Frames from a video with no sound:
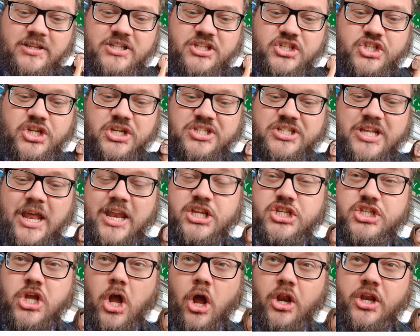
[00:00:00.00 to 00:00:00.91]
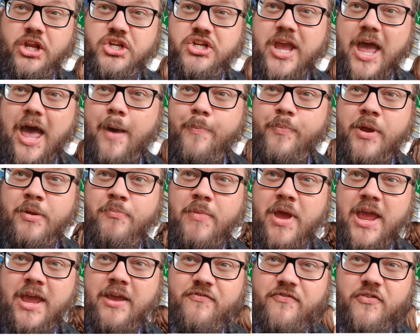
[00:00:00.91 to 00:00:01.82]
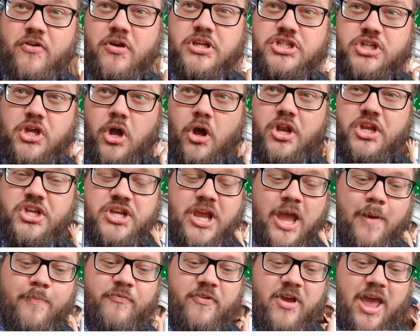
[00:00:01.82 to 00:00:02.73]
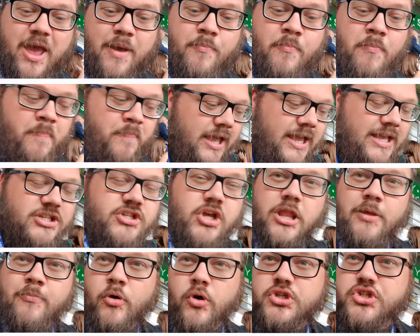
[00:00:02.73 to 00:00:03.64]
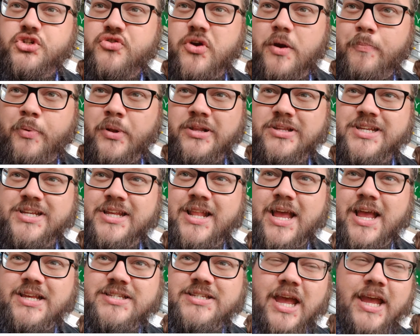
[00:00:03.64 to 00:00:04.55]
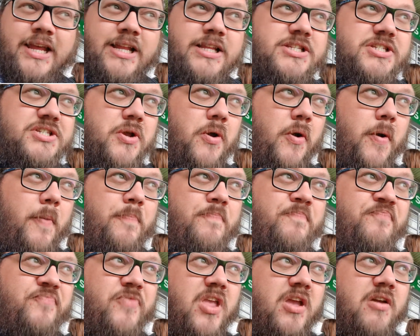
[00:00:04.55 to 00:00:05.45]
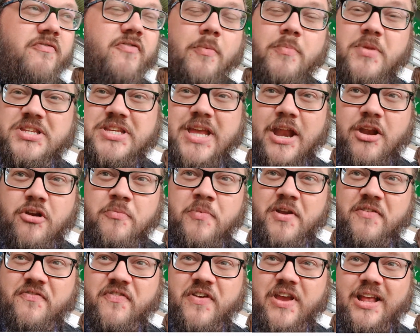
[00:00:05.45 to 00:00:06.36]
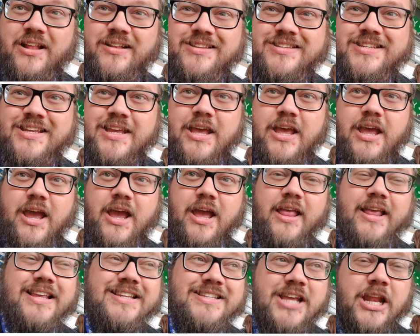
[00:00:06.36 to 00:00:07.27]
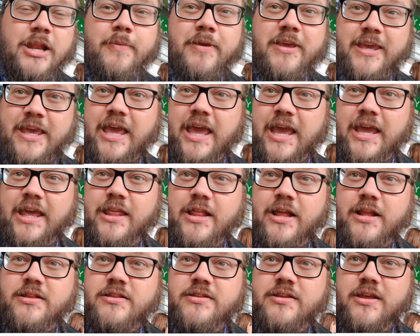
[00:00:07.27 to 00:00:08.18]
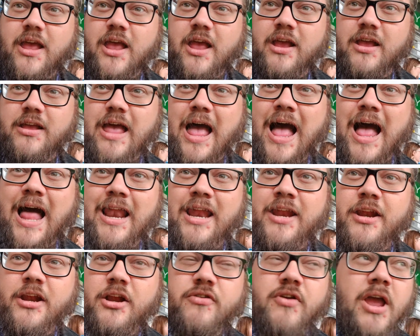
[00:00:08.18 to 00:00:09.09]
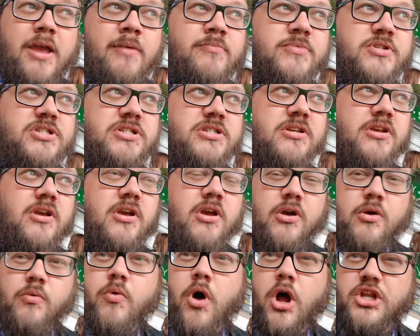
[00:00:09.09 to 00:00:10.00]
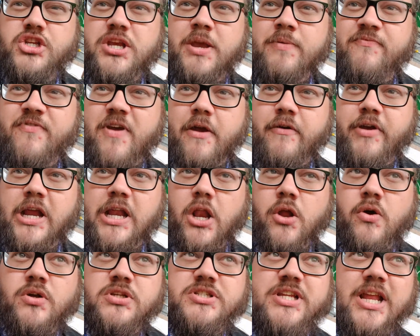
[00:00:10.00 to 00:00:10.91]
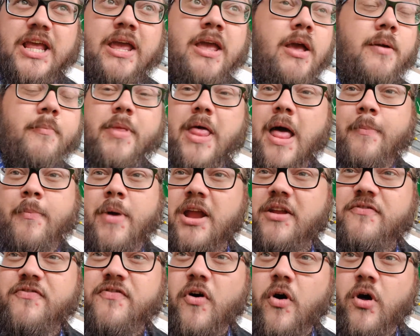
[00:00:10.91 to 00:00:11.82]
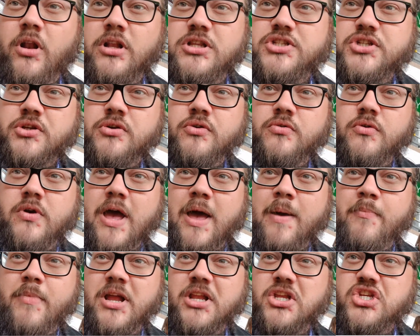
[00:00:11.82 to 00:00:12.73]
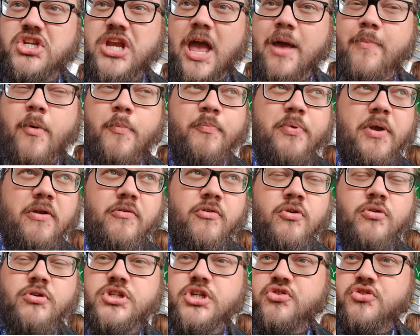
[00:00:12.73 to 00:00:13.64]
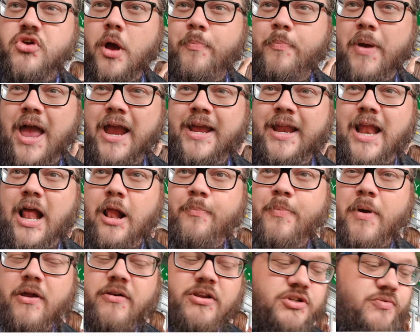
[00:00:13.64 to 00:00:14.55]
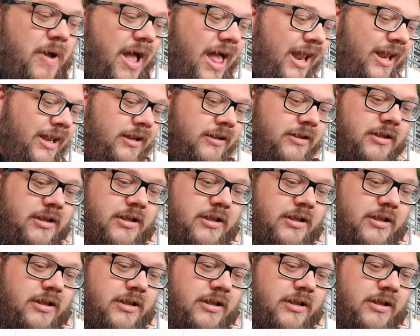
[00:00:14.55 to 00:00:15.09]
He's just had a Scottish cap in May, first Scottish cap for him. He's got the most dribbles in their side, so from the centre of midfield, it is going to be key that uh, Allen and Grimes watch him very closely. That might fall to um, Ntcham and Piroe to drop back and help out as well.